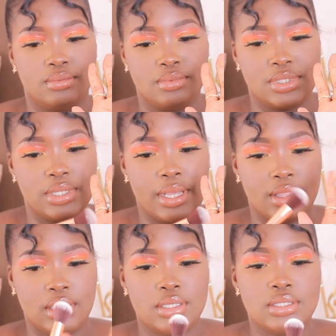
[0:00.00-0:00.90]
It's like
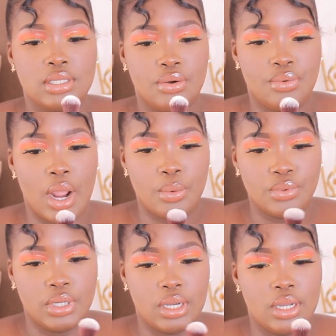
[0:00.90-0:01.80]
this, a
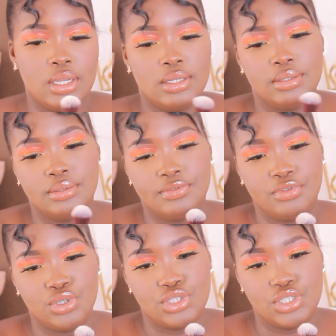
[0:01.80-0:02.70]
rounder
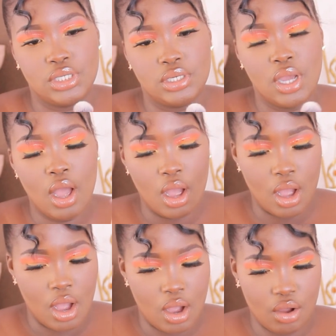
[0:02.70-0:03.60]
version
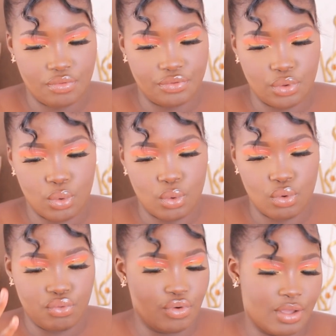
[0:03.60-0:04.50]
of
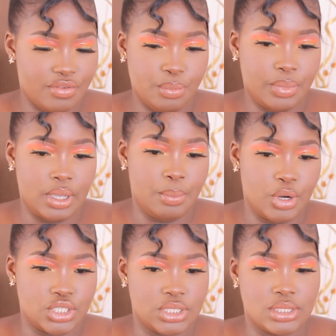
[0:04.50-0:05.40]
your fluffy bigger
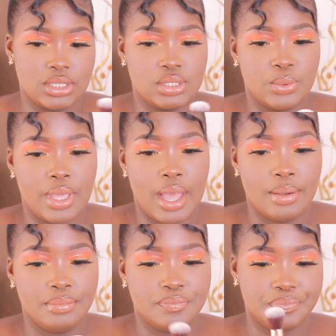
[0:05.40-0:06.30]
brushes. So yeah,
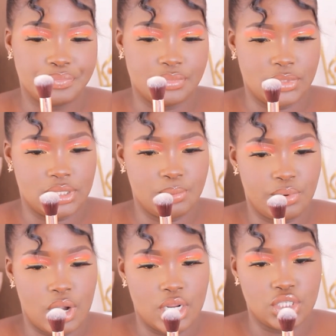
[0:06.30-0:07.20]
this
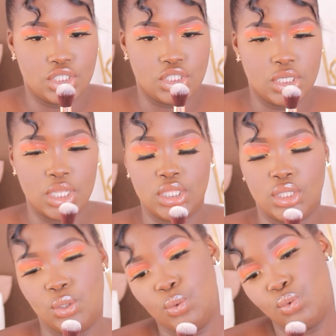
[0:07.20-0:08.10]
brush
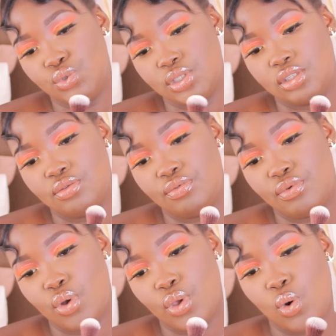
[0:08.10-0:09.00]
used
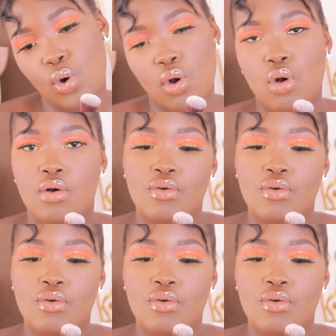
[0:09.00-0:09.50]
for your